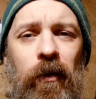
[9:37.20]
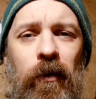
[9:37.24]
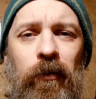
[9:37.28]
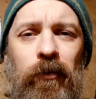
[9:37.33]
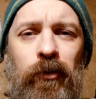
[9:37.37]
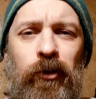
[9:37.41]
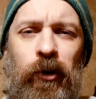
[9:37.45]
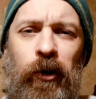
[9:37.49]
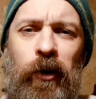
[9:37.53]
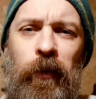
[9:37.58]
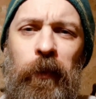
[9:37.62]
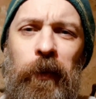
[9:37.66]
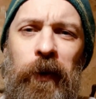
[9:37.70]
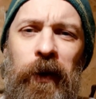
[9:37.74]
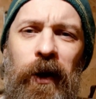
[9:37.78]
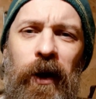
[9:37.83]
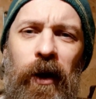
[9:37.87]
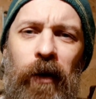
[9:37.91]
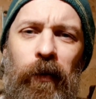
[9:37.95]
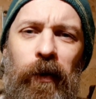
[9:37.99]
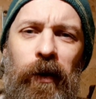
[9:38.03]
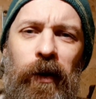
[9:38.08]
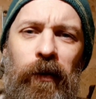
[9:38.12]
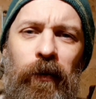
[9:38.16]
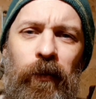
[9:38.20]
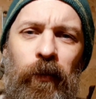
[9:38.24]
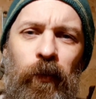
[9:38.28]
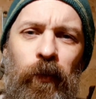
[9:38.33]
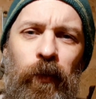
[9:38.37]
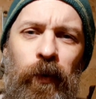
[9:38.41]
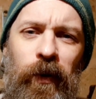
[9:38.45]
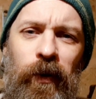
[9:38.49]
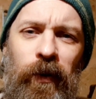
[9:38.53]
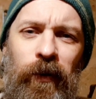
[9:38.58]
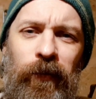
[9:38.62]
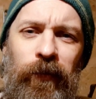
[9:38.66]
should I be going
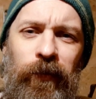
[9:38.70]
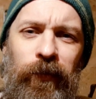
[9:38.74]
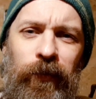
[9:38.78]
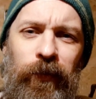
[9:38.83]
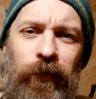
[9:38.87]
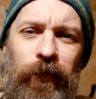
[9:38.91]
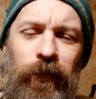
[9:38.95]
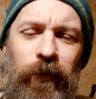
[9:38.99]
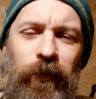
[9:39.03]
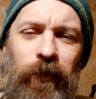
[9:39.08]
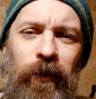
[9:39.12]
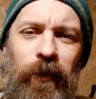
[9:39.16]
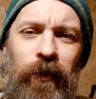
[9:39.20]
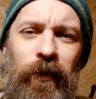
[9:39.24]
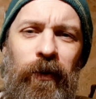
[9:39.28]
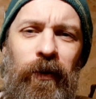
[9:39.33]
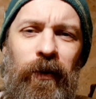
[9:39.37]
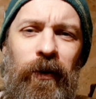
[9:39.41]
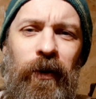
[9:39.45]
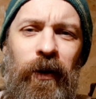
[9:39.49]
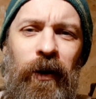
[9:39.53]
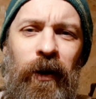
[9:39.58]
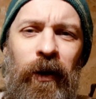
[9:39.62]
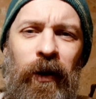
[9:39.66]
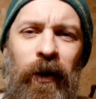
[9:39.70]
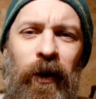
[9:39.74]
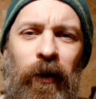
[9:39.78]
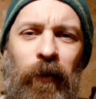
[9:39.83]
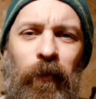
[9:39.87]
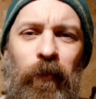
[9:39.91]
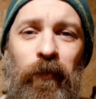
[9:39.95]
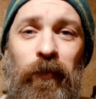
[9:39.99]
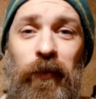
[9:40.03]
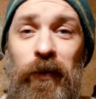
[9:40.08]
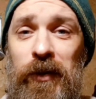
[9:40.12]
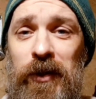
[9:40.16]
with
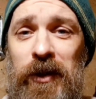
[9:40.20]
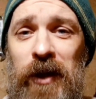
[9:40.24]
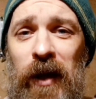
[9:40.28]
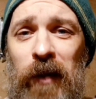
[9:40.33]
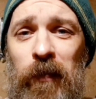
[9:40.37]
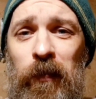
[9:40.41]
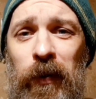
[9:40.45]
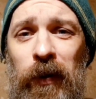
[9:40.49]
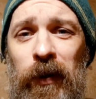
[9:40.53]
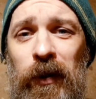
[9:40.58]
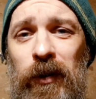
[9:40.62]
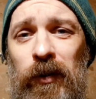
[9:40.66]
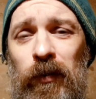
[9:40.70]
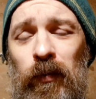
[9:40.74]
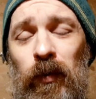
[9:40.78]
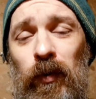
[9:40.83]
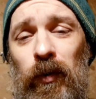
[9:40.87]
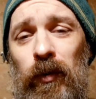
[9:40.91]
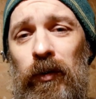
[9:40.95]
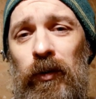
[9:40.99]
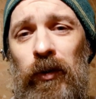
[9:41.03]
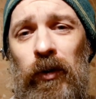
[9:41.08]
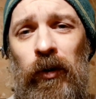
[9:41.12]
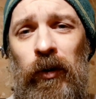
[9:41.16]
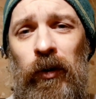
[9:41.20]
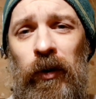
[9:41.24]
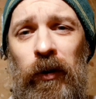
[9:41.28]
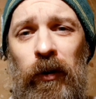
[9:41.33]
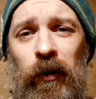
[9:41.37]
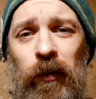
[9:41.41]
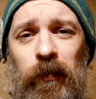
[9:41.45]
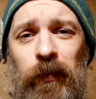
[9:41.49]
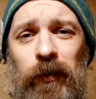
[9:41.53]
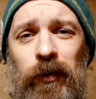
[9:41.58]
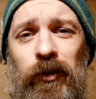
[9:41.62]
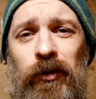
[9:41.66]
the same piece of wood, cutting it
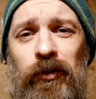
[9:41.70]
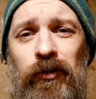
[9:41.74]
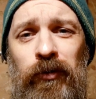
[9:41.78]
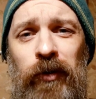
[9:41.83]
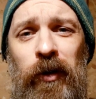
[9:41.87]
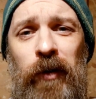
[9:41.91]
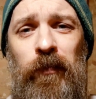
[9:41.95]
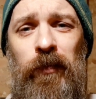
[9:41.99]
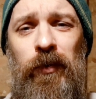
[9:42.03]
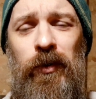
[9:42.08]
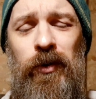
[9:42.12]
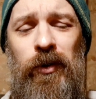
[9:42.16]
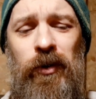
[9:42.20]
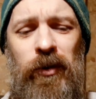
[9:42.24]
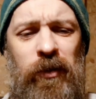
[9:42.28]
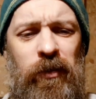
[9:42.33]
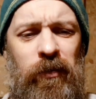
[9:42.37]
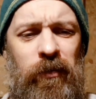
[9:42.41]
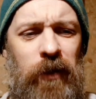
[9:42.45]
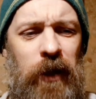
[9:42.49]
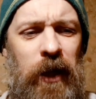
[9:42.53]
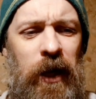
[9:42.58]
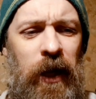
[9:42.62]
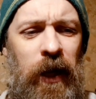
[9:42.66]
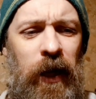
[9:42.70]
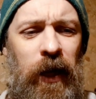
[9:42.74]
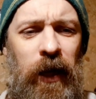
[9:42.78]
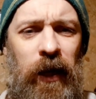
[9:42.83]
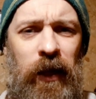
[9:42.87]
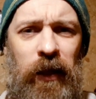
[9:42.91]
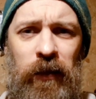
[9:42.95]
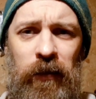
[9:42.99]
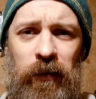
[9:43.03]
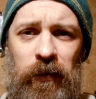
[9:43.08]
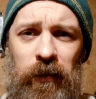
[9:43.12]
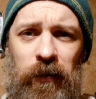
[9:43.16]
up to strips
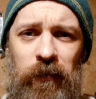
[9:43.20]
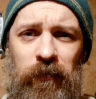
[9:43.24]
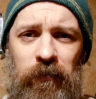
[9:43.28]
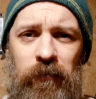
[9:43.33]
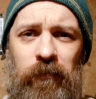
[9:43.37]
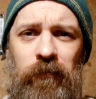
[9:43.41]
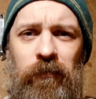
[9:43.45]
and